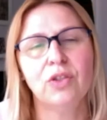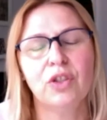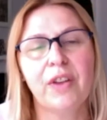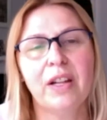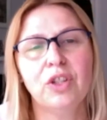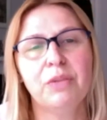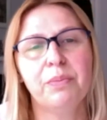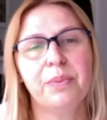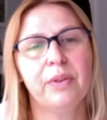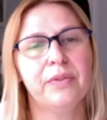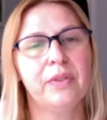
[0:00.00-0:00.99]
fellowship
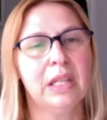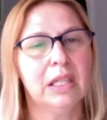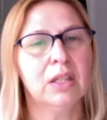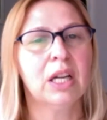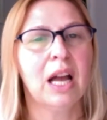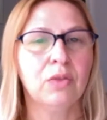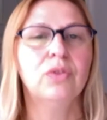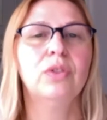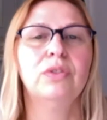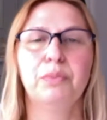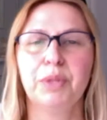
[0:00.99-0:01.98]
of the
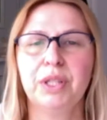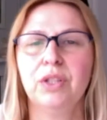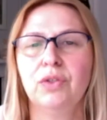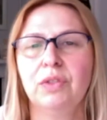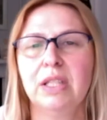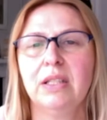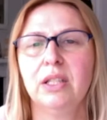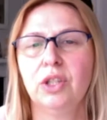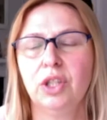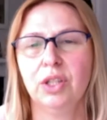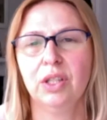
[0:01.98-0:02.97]
Council of British
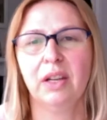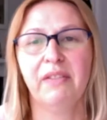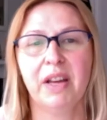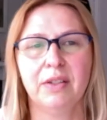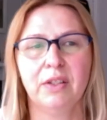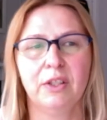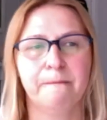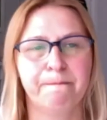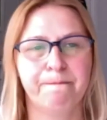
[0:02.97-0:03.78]
Research in the Levant.